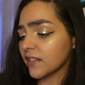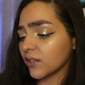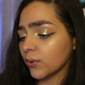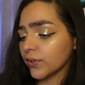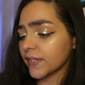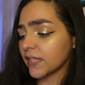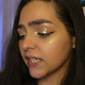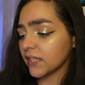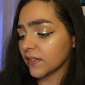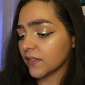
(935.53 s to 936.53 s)
of the coolest
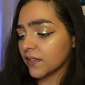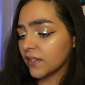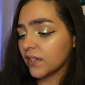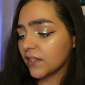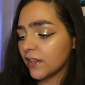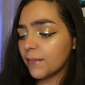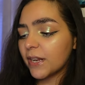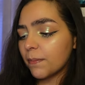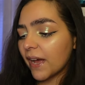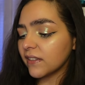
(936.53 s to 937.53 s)
things. The
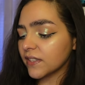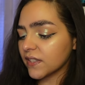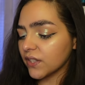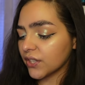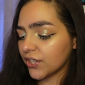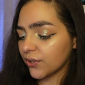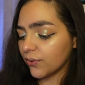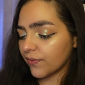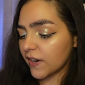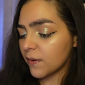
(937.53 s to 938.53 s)
mini palettes look cute,
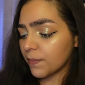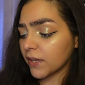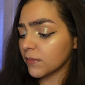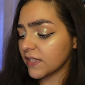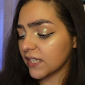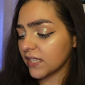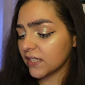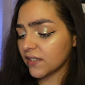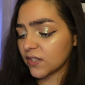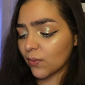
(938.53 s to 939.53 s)
very
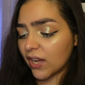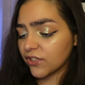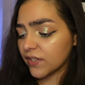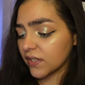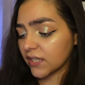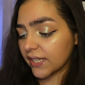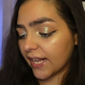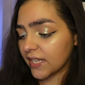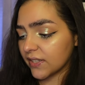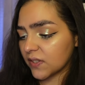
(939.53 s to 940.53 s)
pigmented, the swatches look
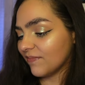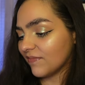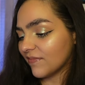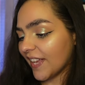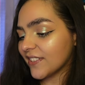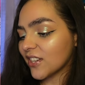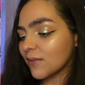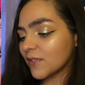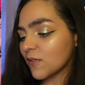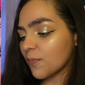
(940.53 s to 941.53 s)
nice. In
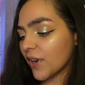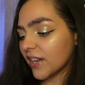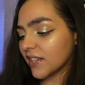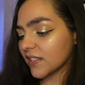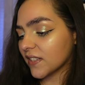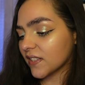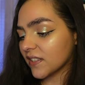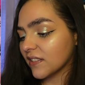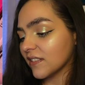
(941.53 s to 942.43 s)
terms of the products,